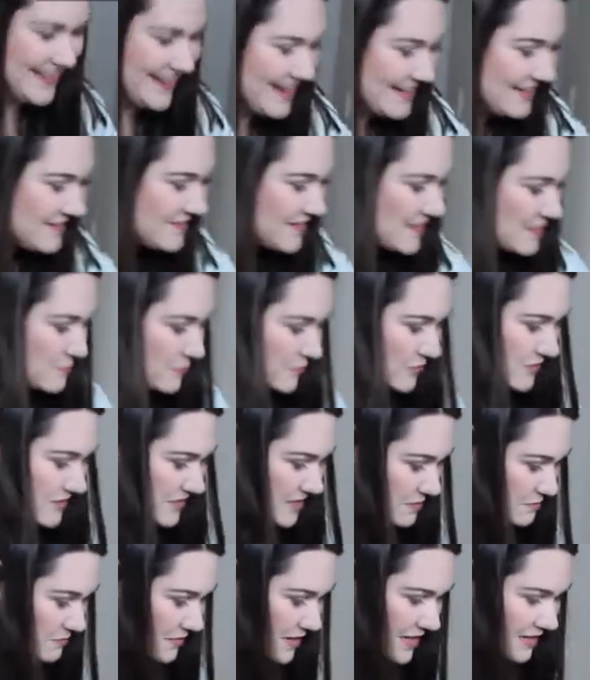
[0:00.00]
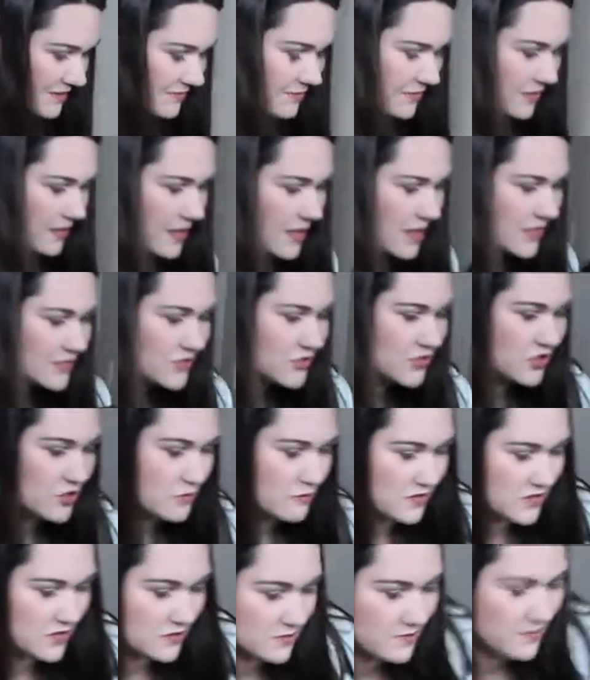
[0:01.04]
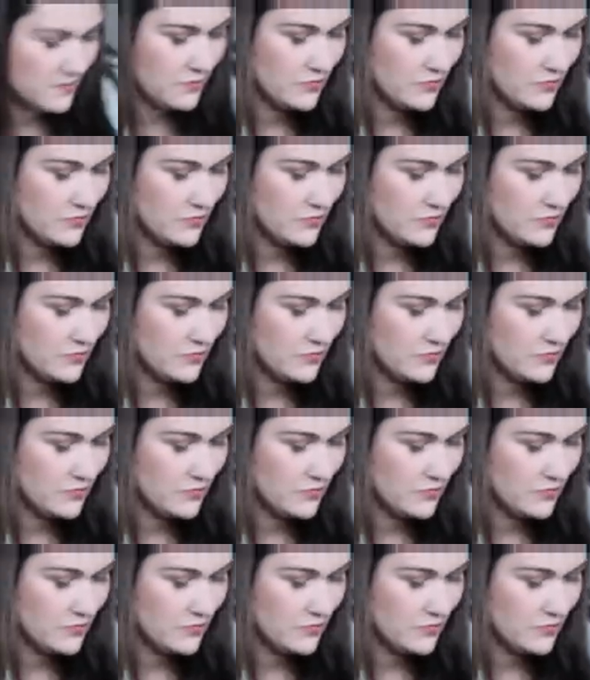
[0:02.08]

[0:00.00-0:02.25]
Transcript: don't think Bruce is made for costumes. Come here,